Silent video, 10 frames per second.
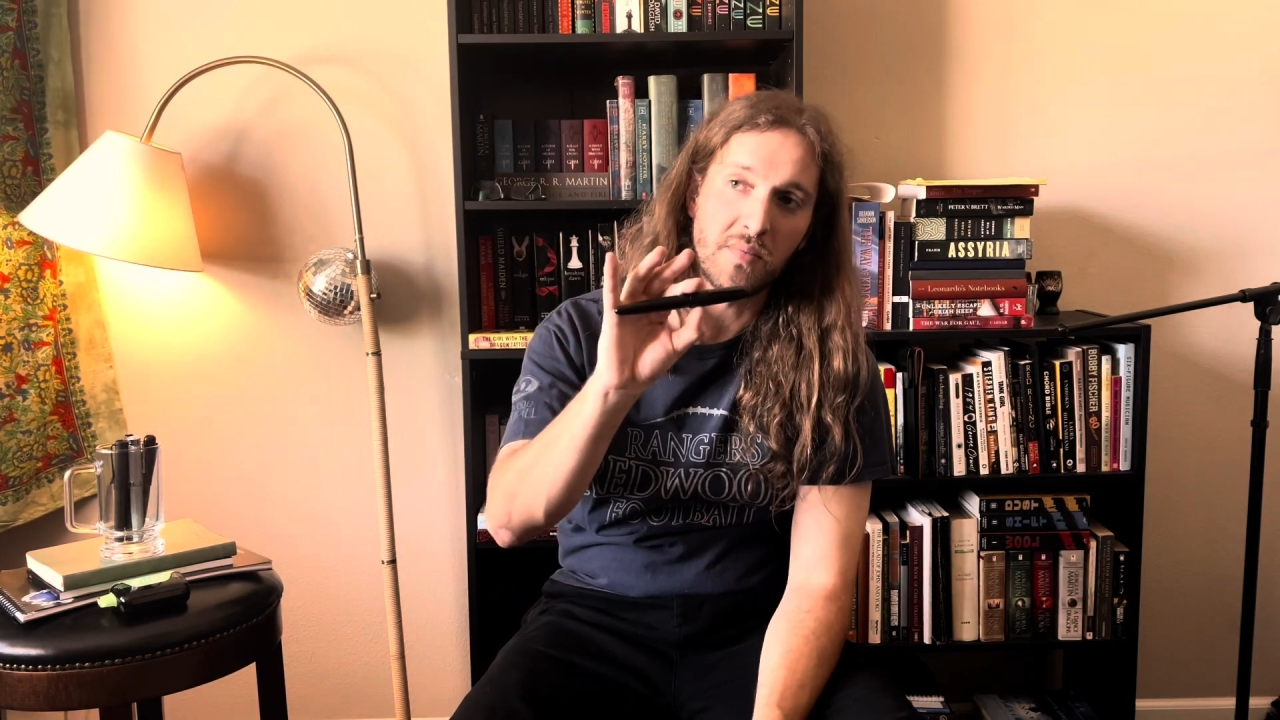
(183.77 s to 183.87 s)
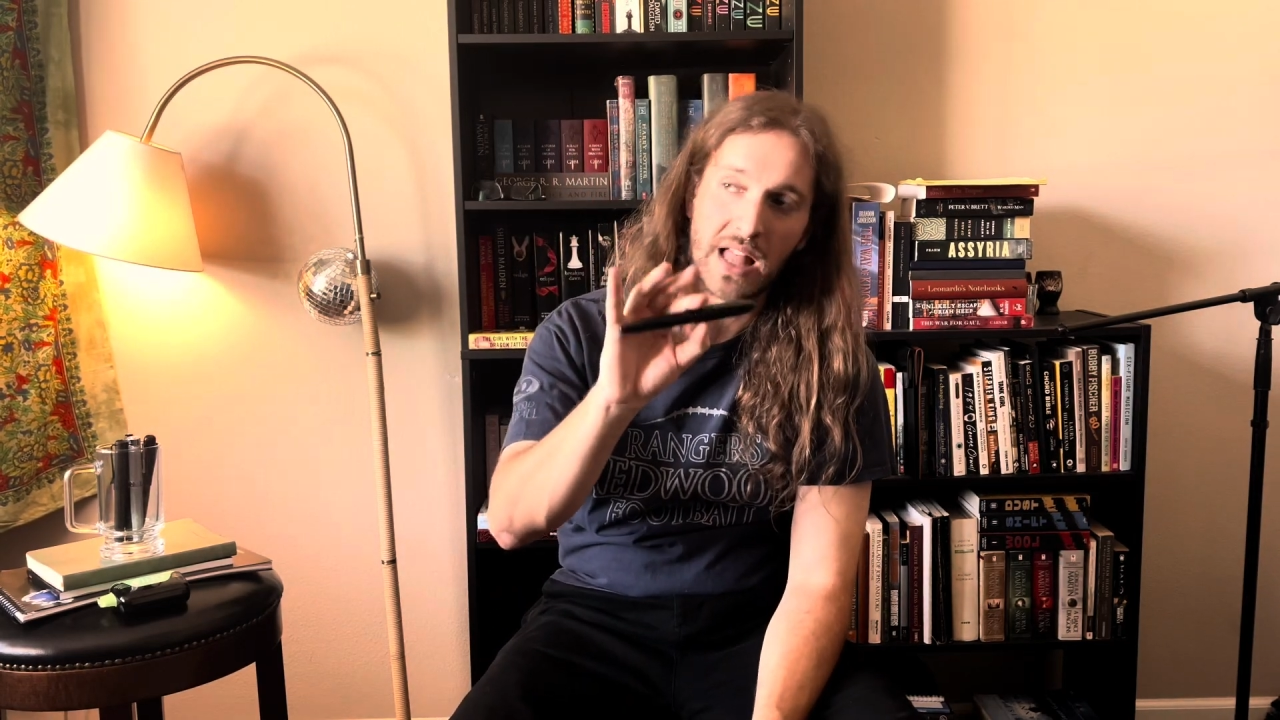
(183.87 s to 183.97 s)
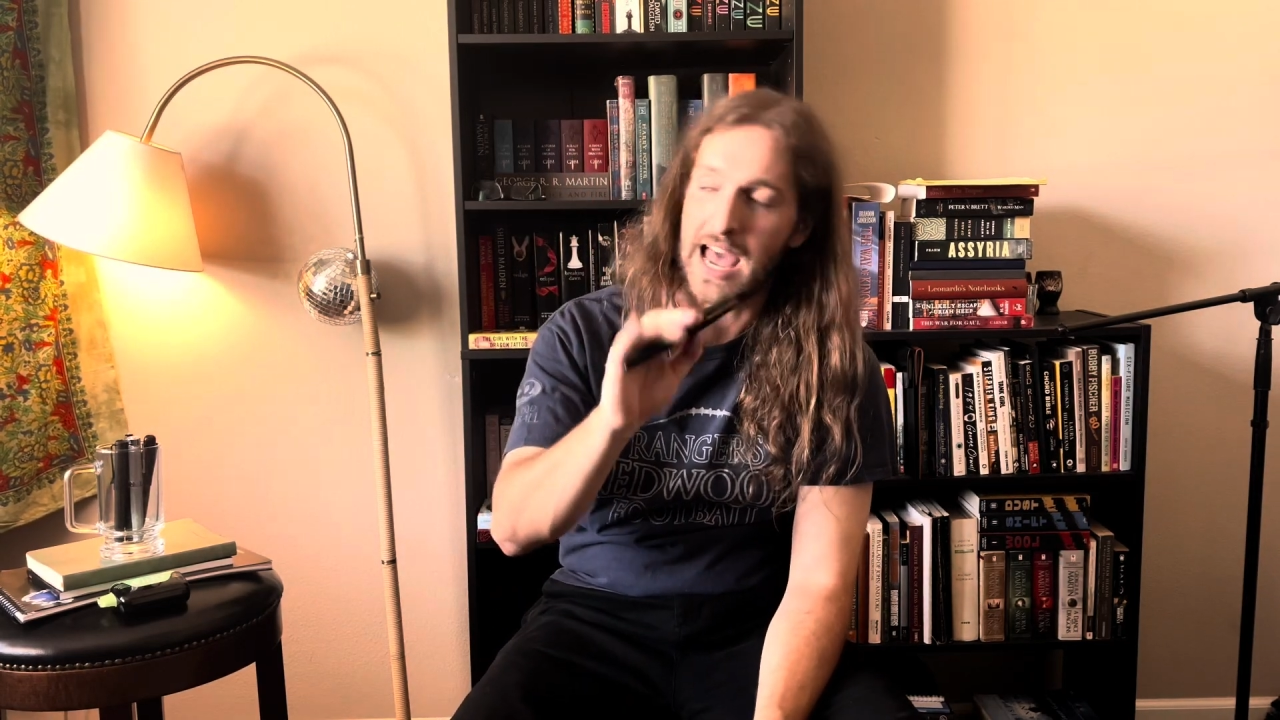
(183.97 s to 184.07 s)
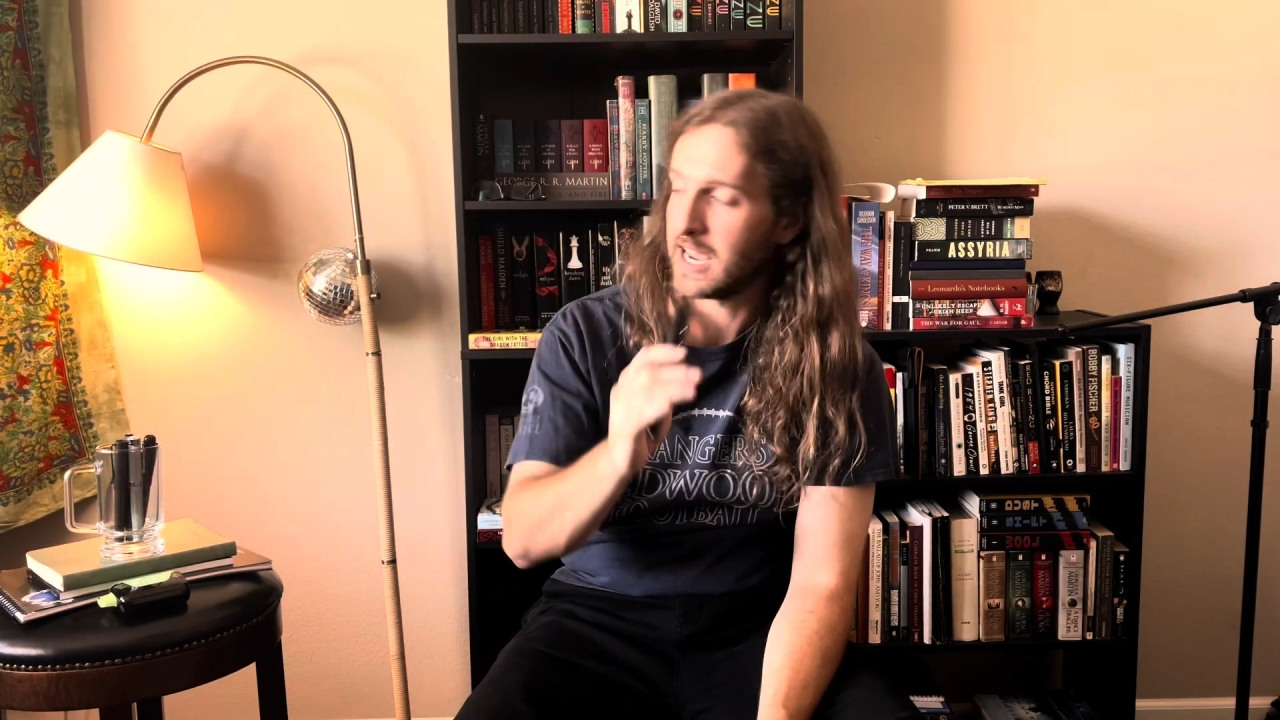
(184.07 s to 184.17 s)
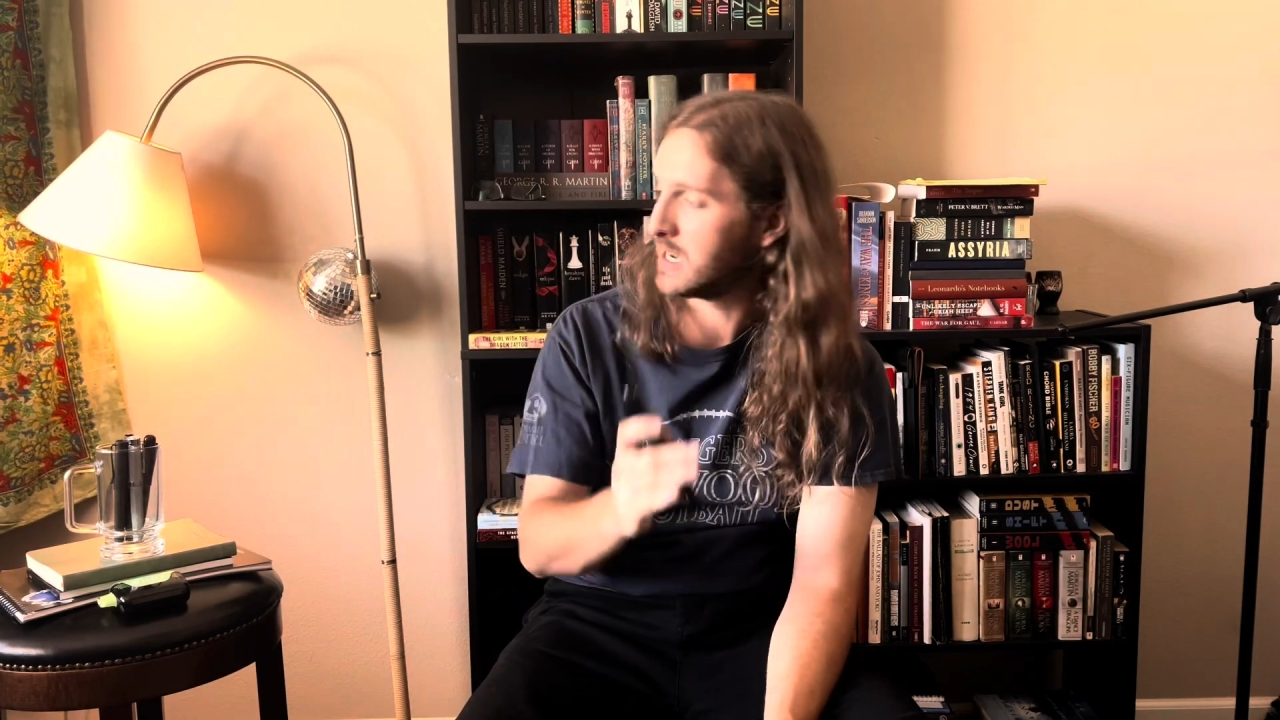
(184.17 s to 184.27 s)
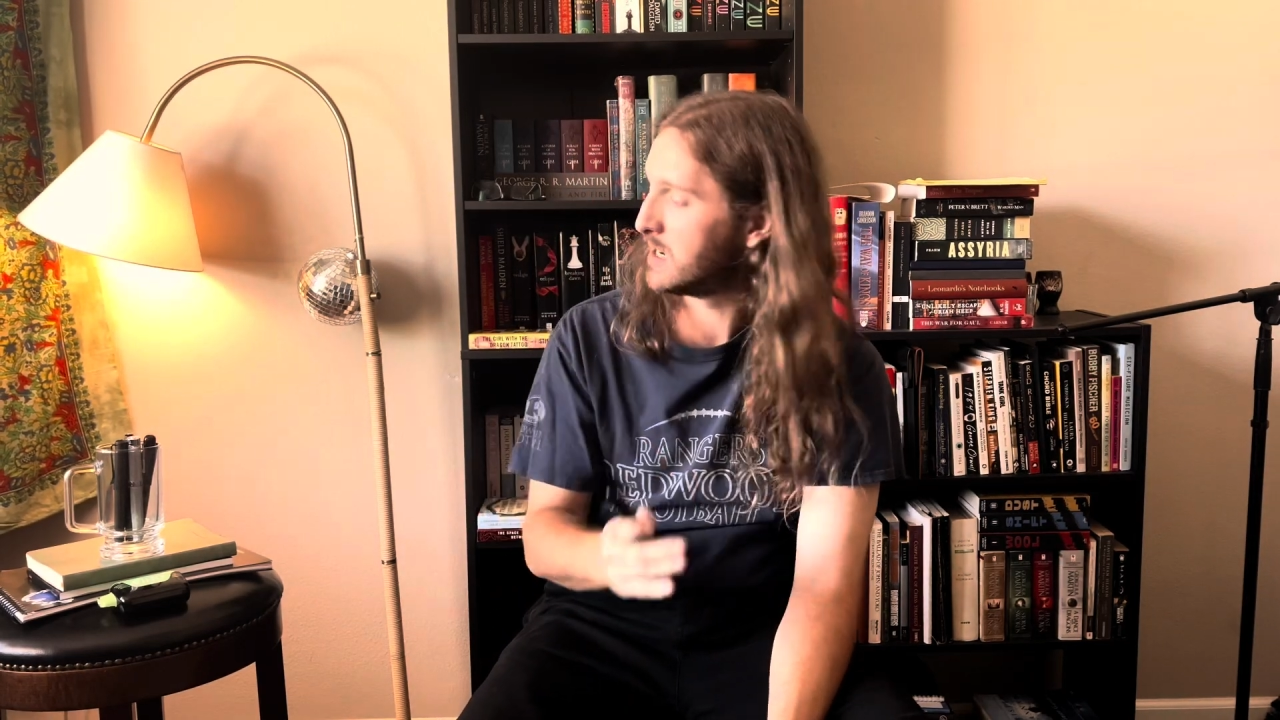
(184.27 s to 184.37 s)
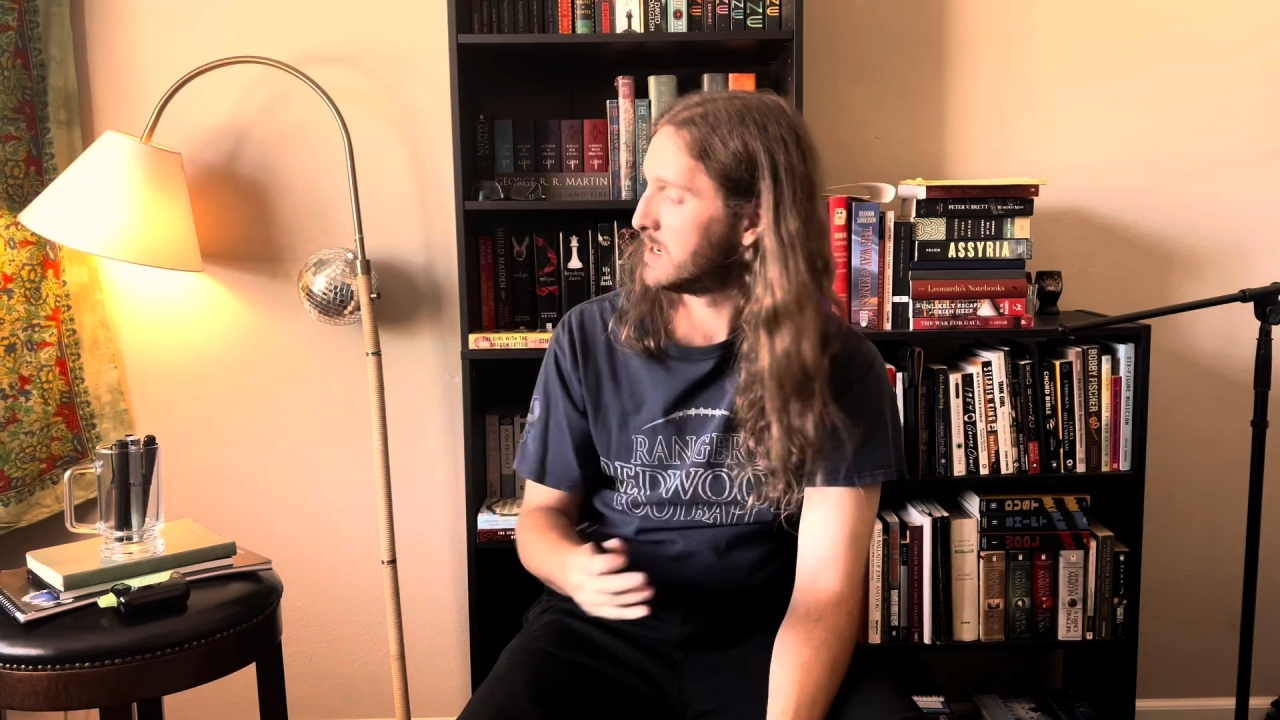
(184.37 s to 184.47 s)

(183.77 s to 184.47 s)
black.